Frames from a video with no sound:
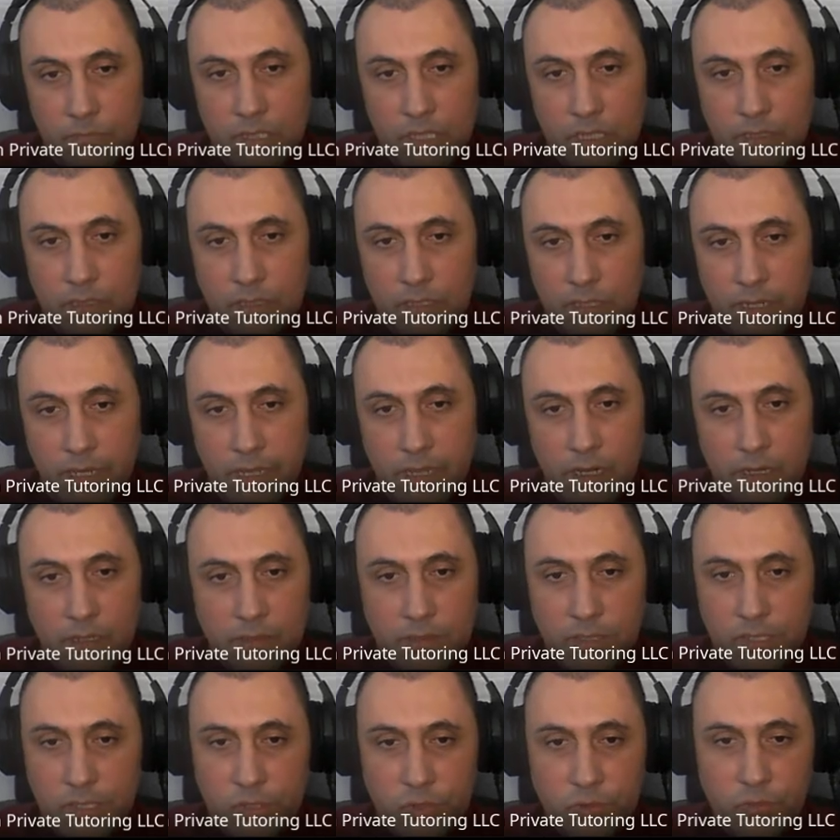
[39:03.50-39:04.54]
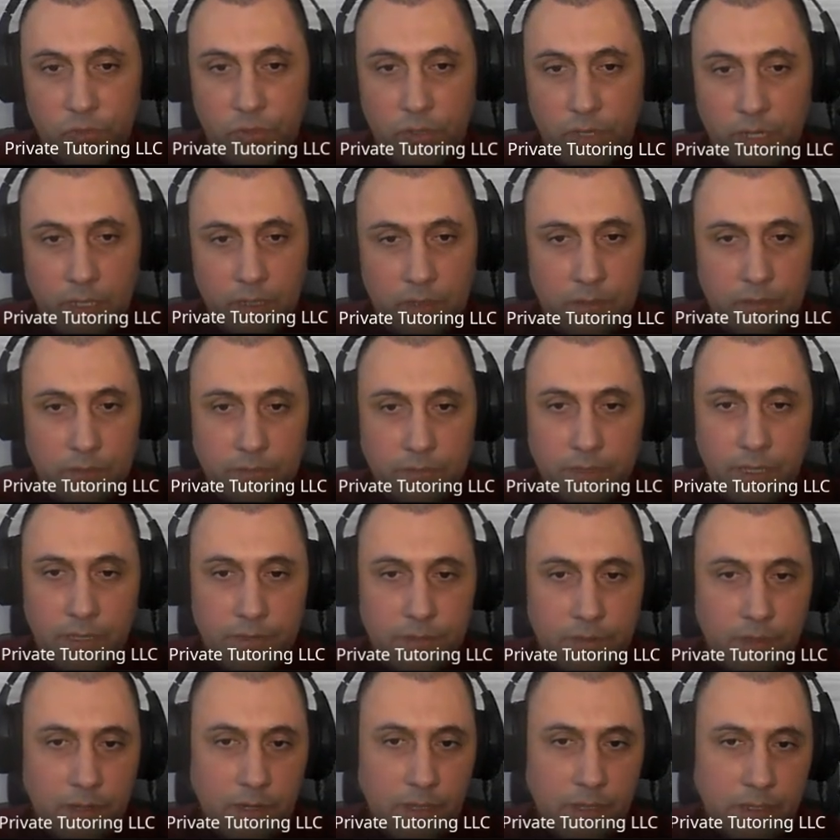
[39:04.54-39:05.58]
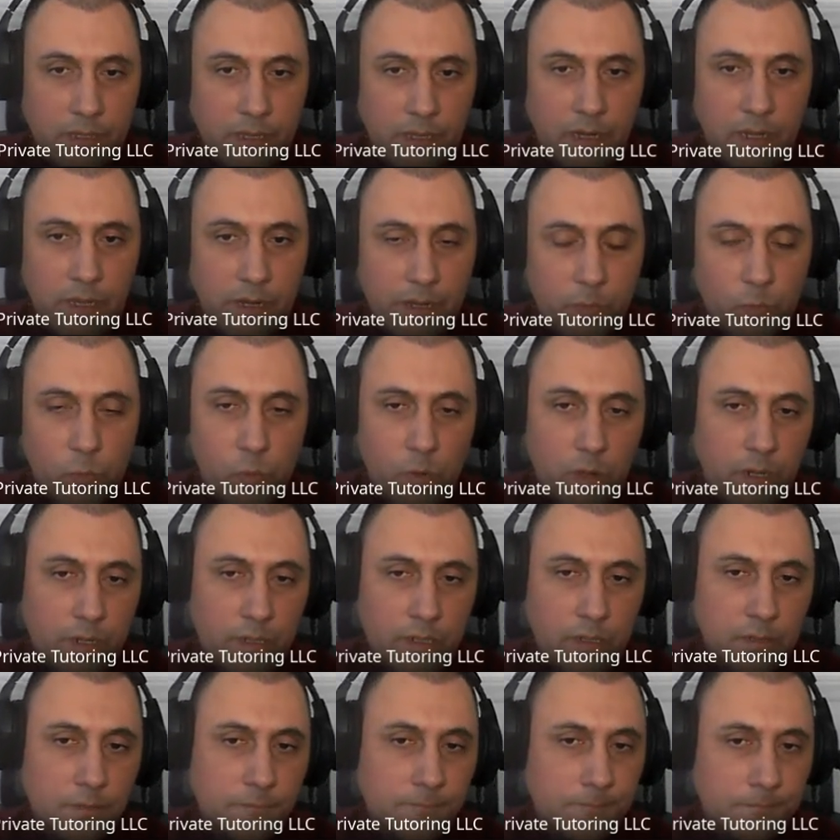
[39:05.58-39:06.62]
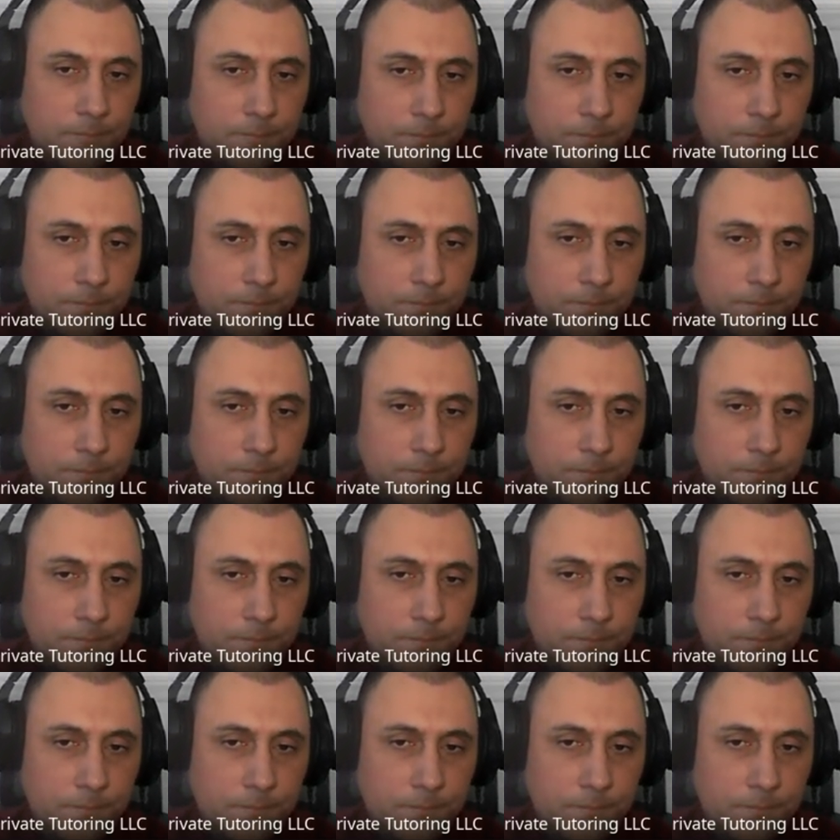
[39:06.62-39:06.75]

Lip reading: This in English is to drink. They drink a lot of water.